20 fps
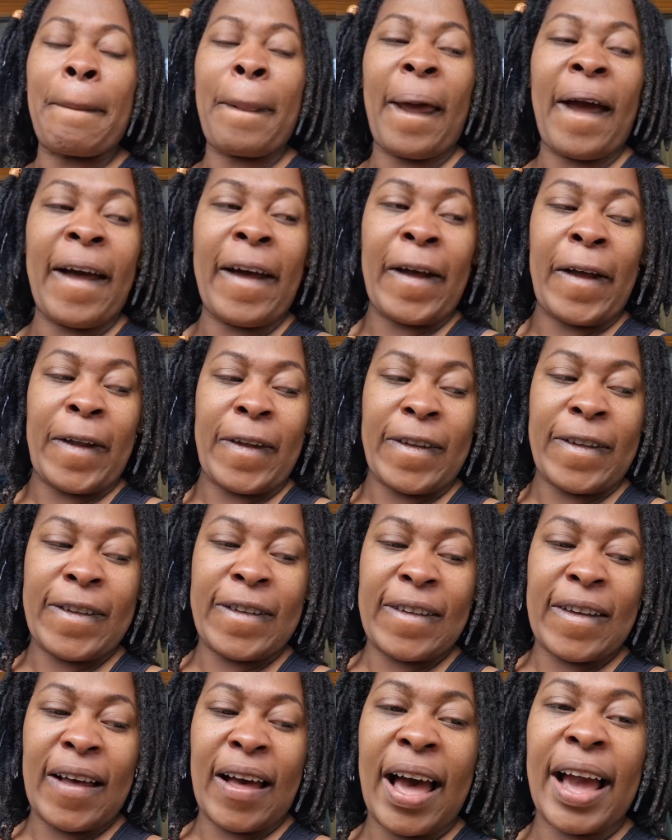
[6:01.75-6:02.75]
and
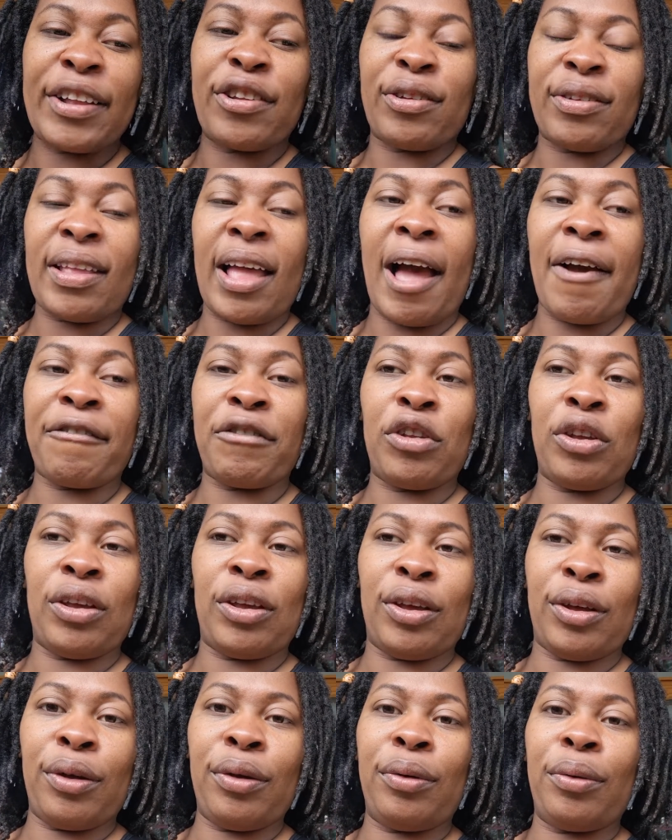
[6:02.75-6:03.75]
I just have
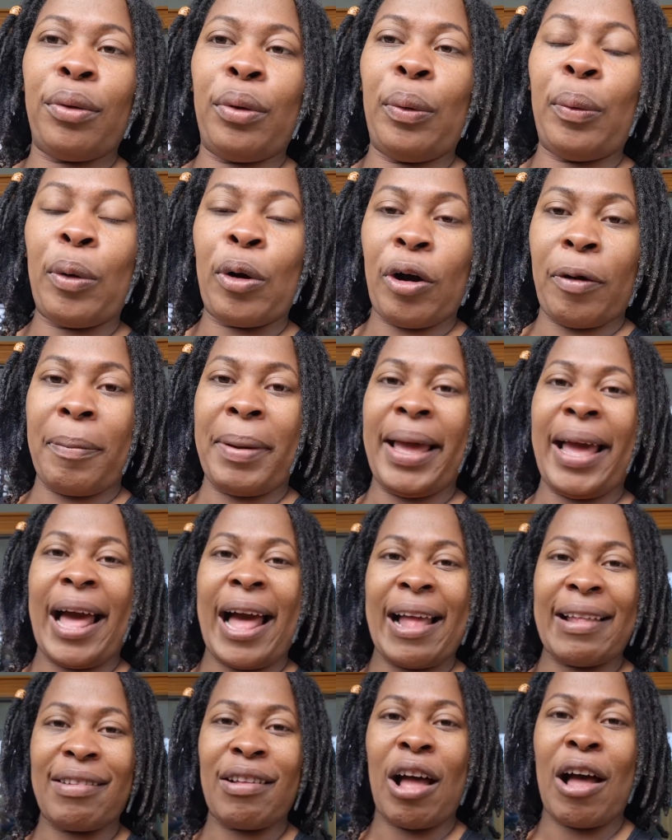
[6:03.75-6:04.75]
to work my
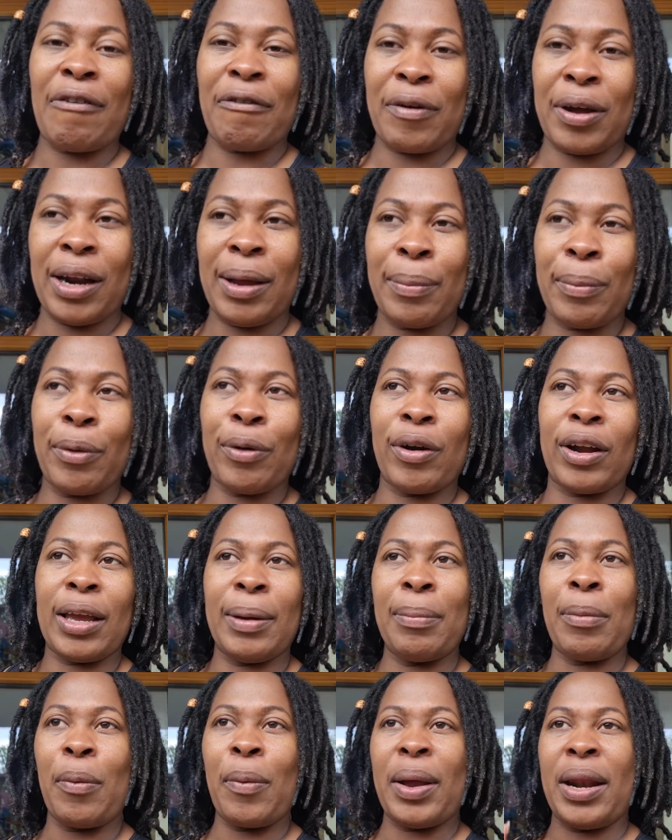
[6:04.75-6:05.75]
ass off when I'm
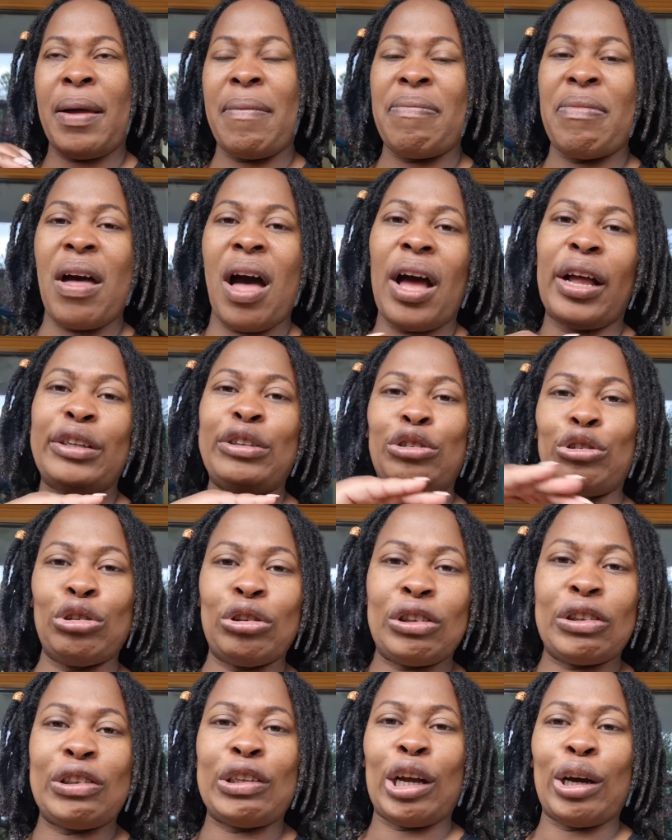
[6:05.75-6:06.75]
working but when I'm not
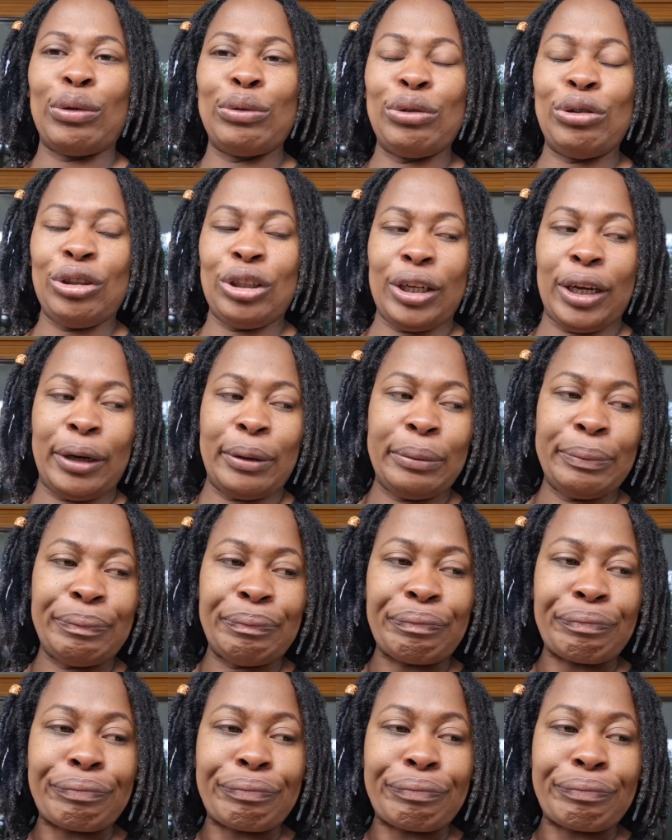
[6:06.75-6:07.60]
just don't you know